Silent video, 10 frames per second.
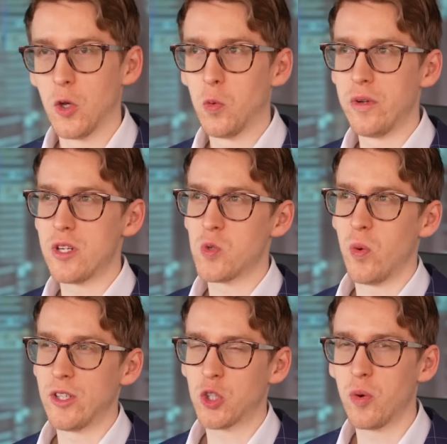which is
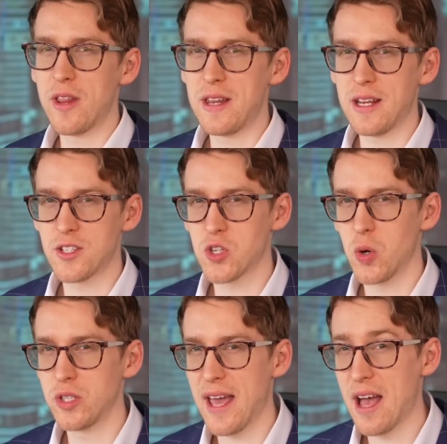what Troy thinks is
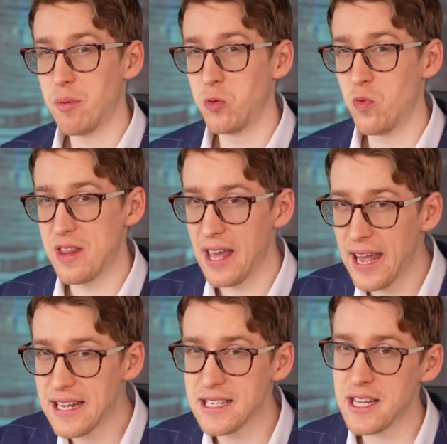going to happen with
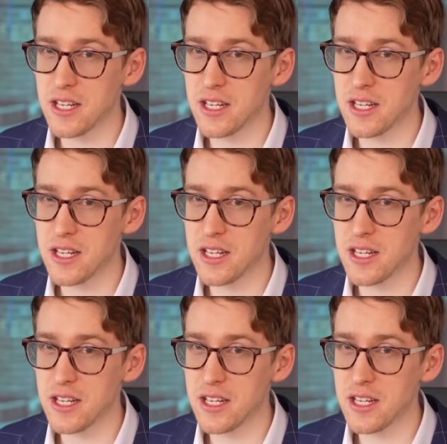India